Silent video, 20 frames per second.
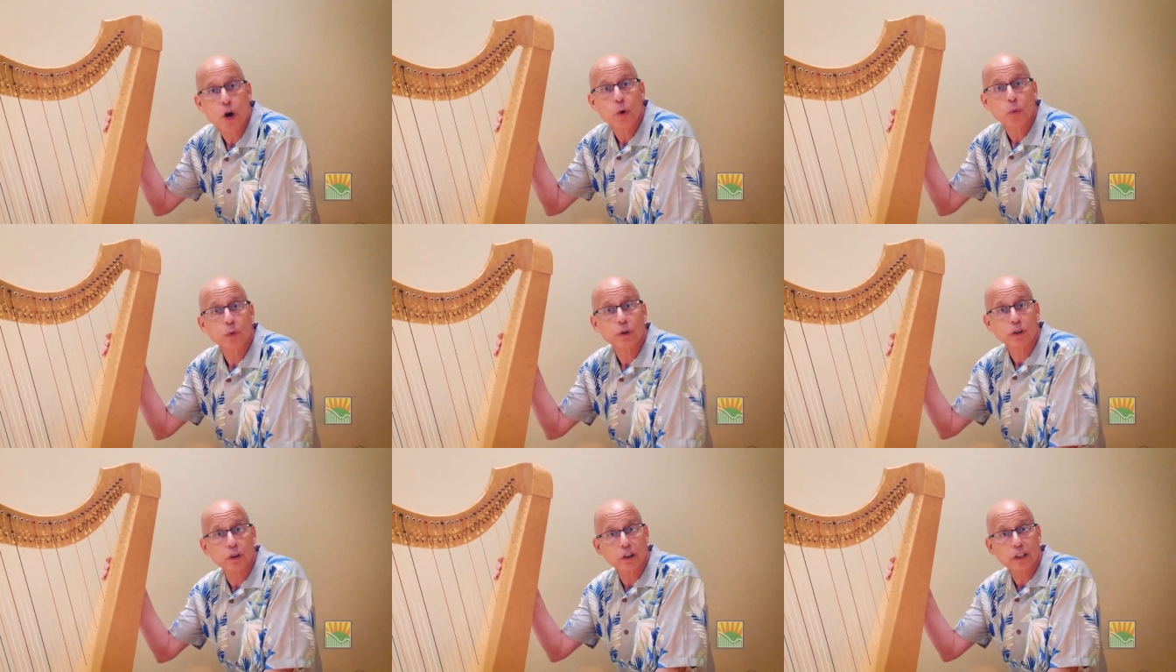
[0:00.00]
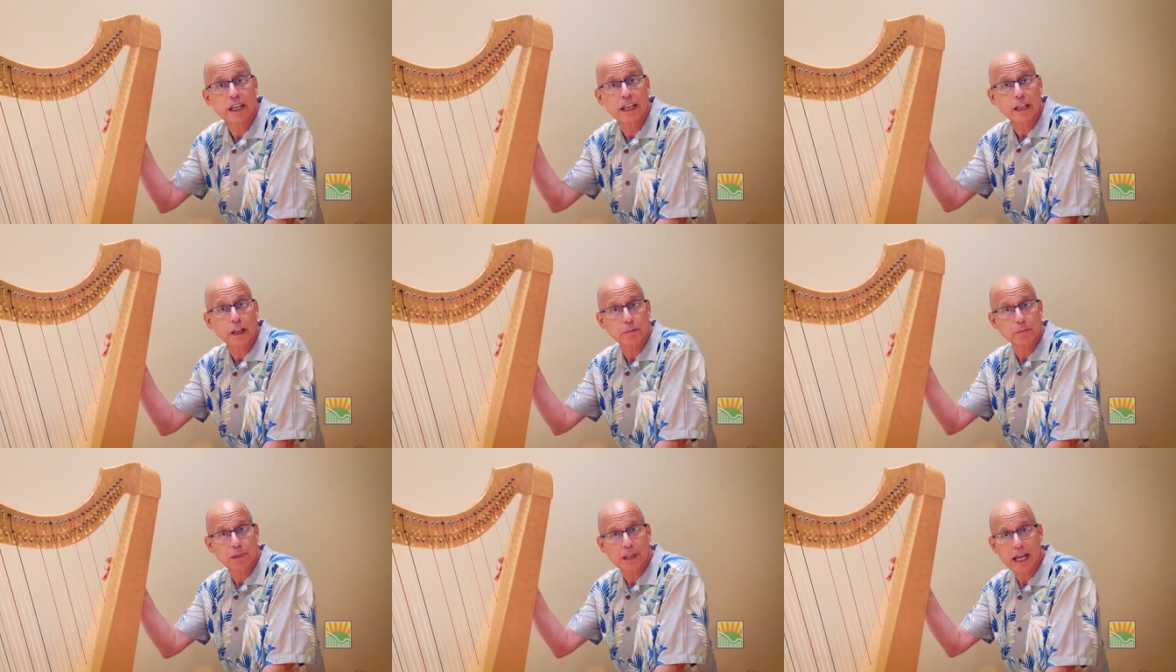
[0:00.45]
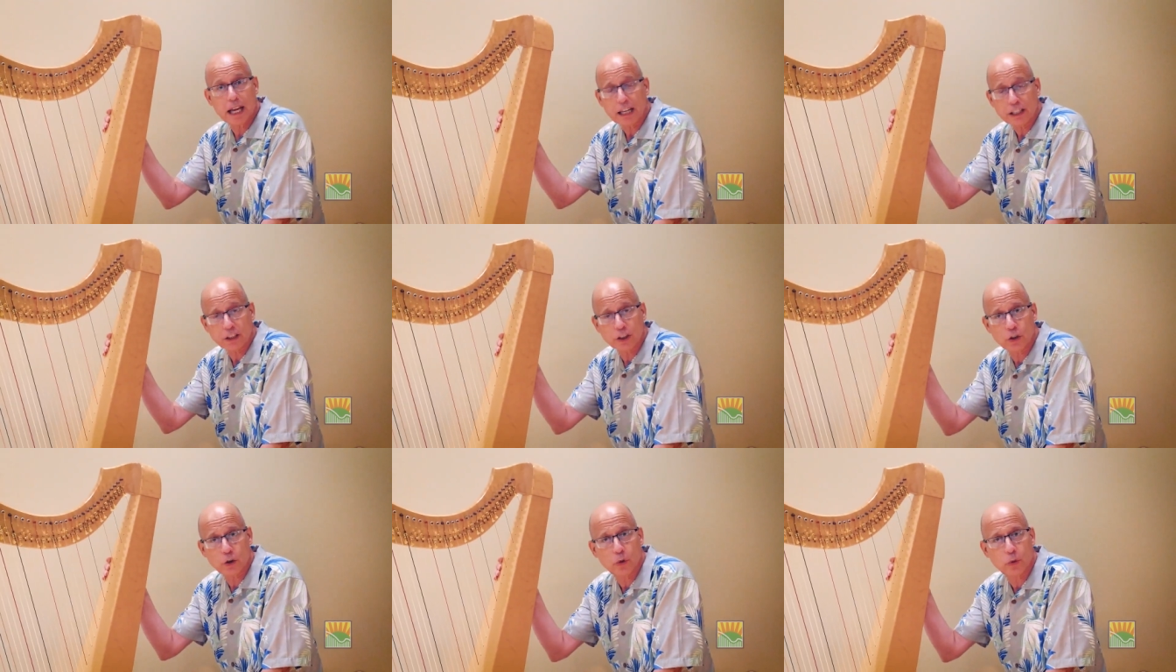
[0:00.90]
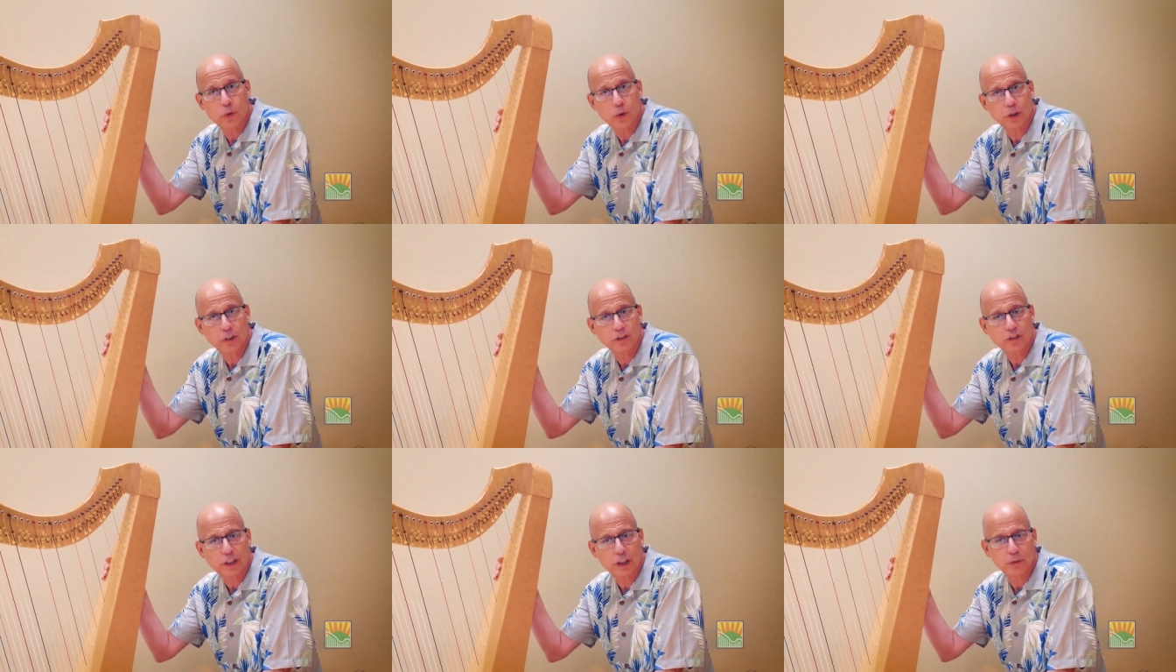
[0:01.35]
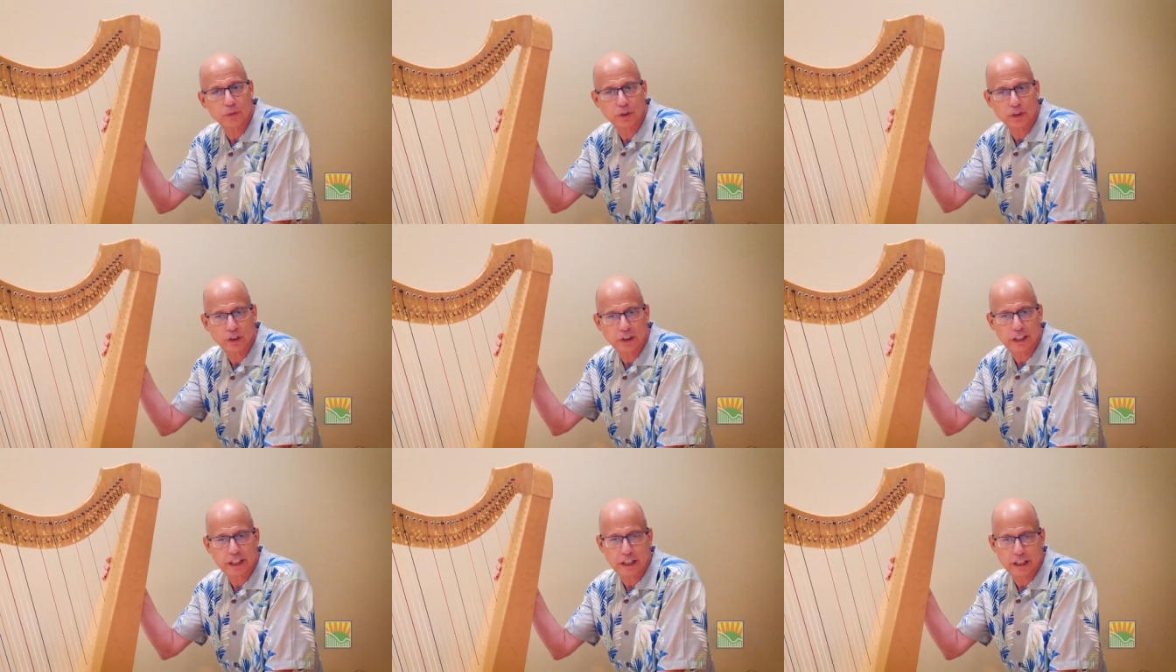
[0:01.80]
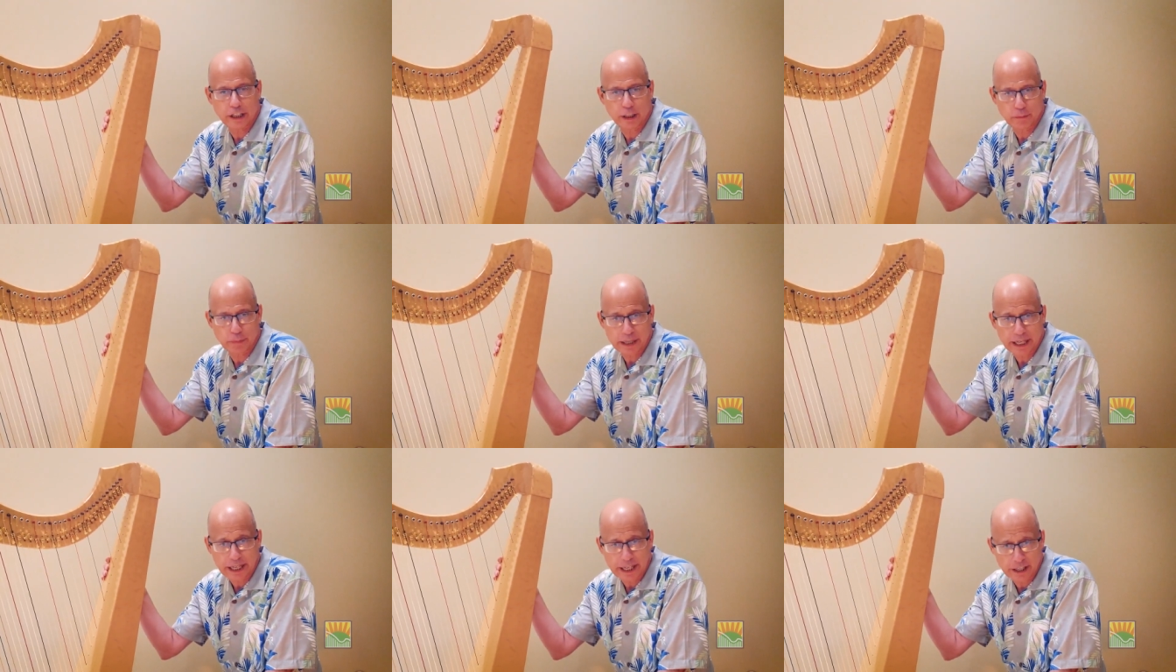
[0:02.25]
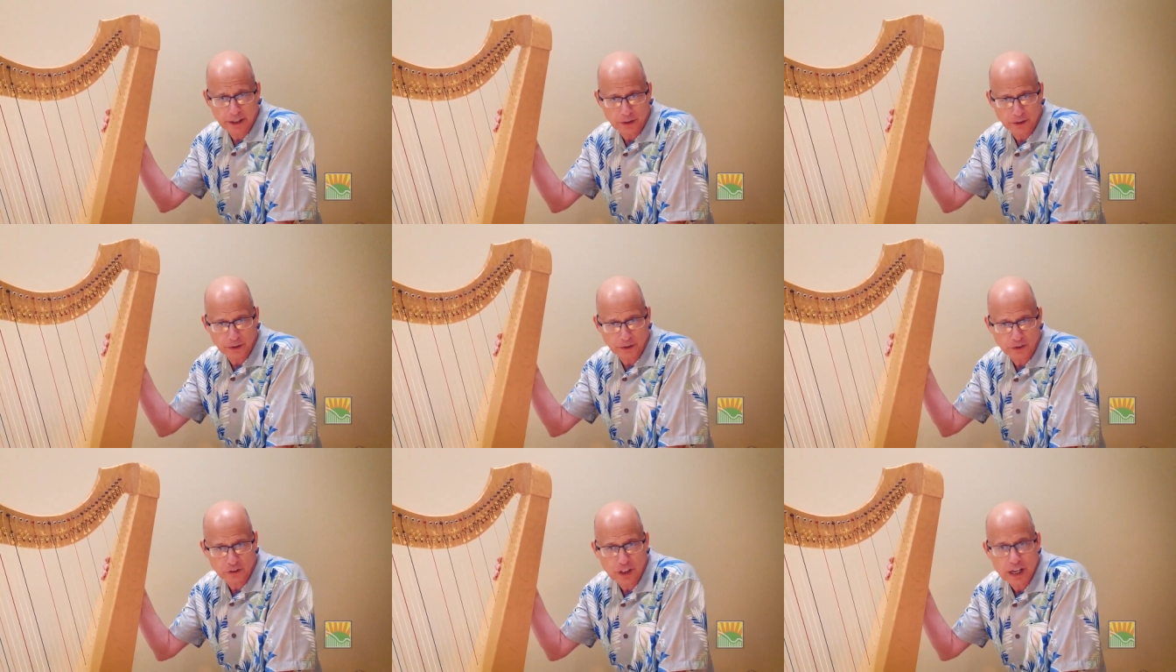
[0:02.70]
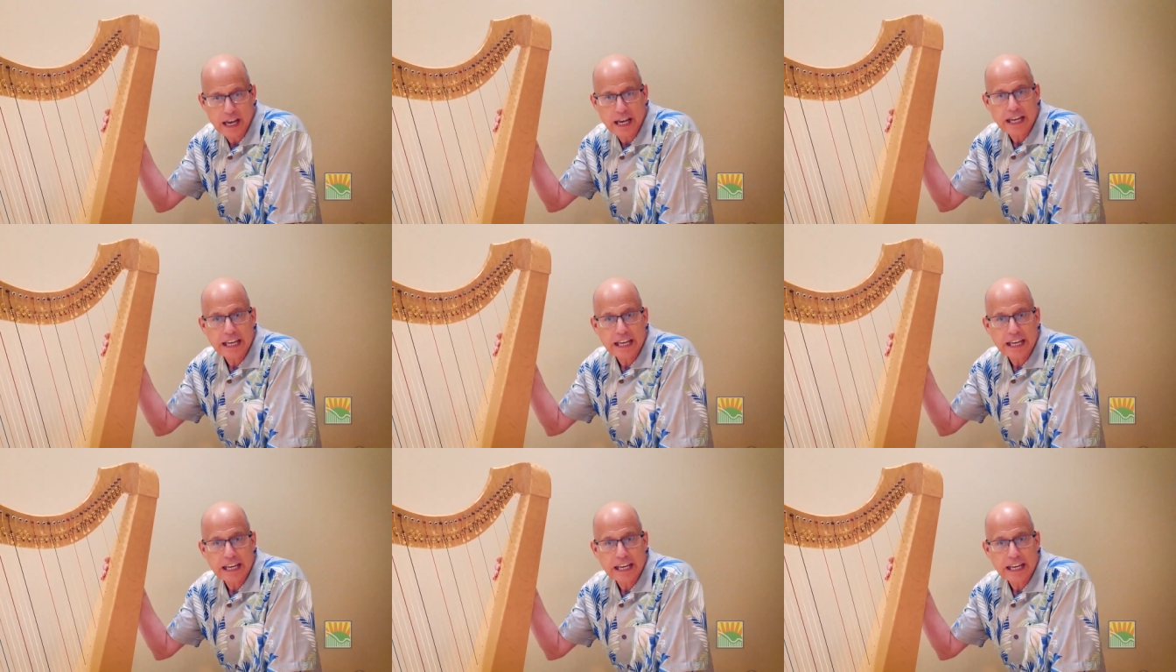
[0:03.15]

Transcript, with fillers: We're looking at blocked chords and we're looking at patterns.